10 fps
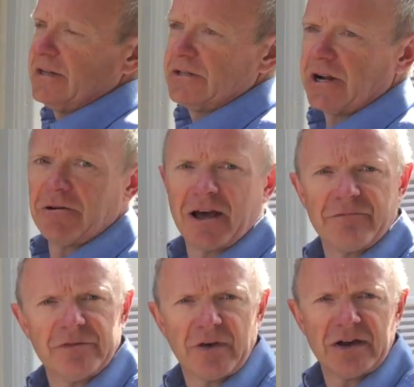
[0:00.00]
generally
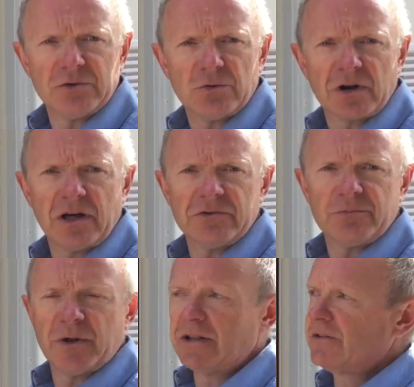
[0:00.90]
have the van door
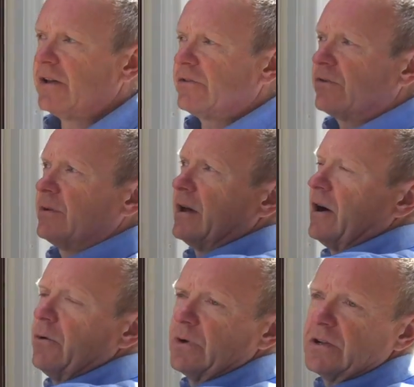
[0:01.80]
closed, but it does
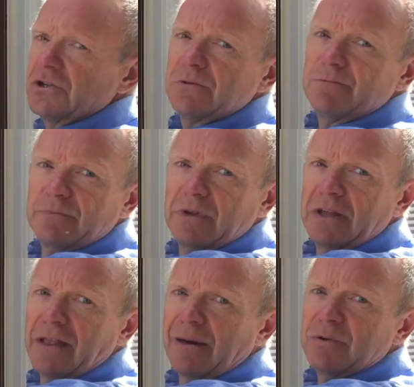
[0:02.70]
hold it
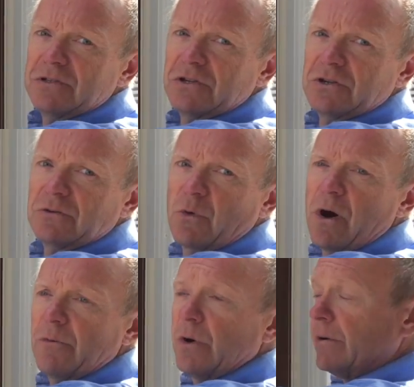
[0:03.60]
in that position
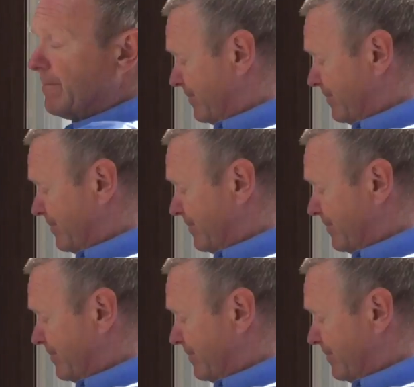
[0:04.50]
quite well.